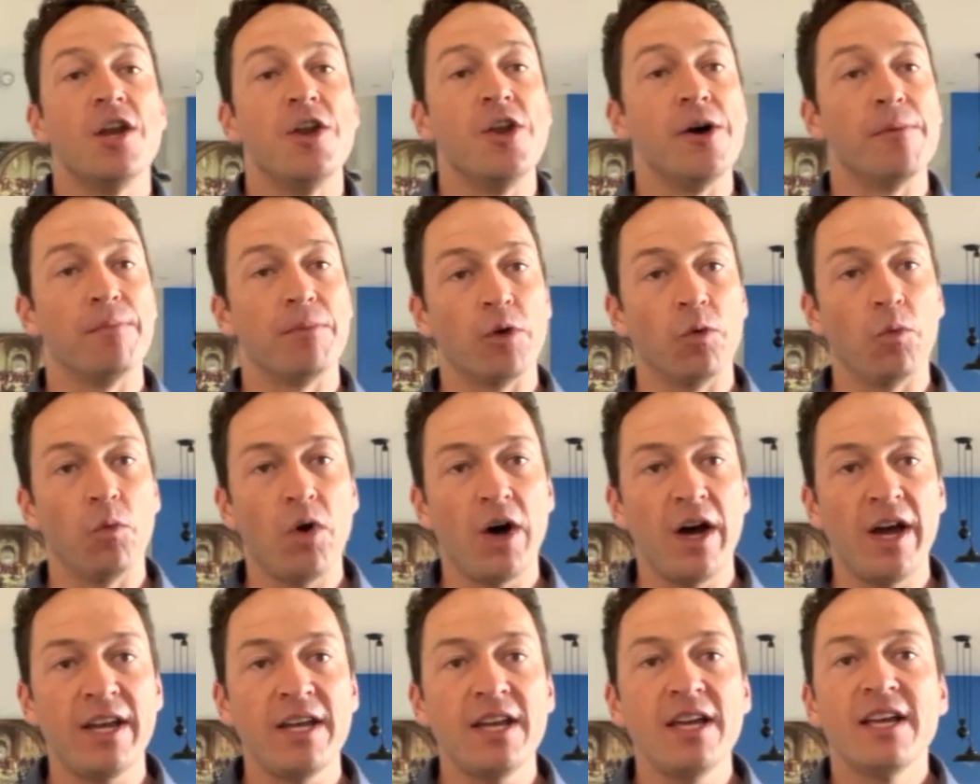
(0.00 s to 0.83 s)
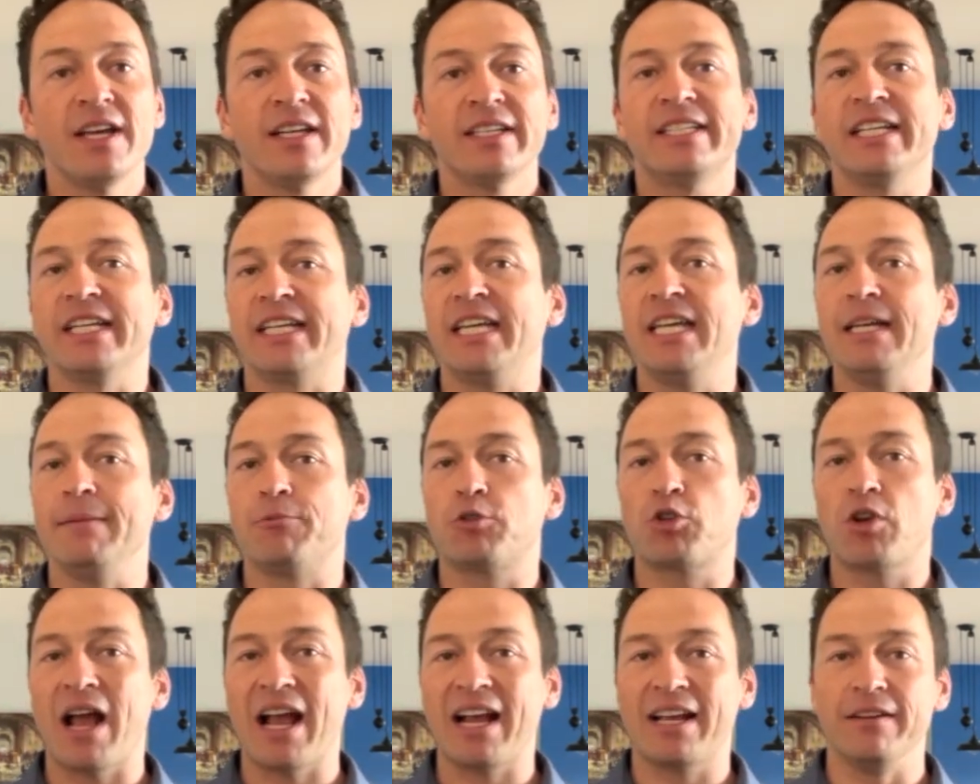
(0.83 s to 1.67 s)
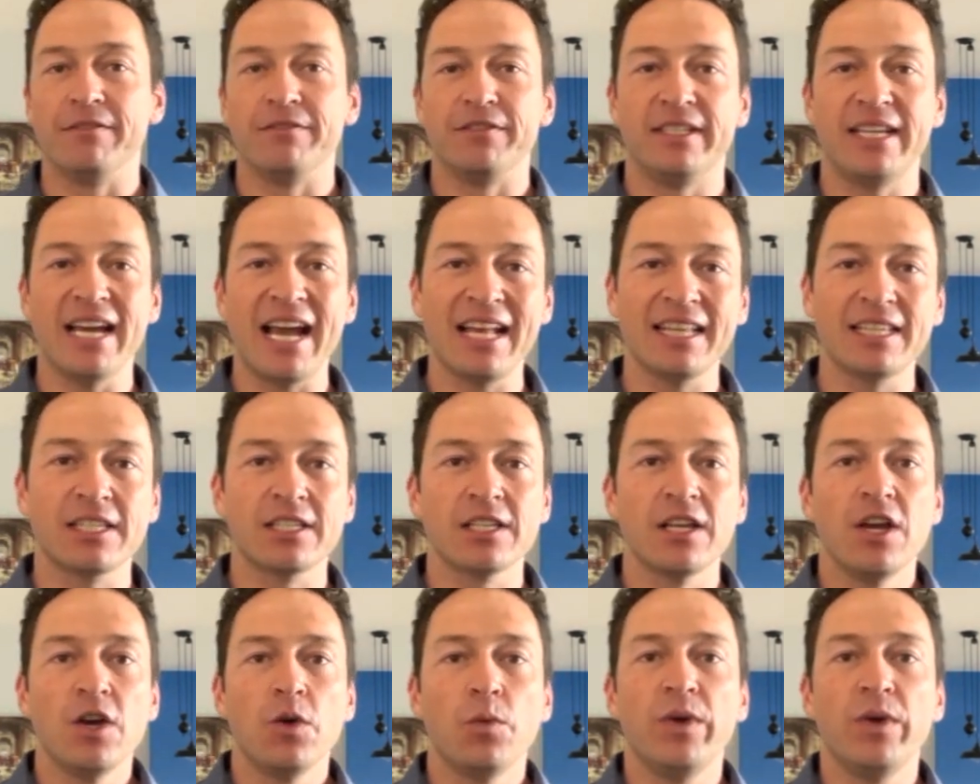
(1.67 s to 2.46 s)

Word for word: Number 1, to keep track of debts,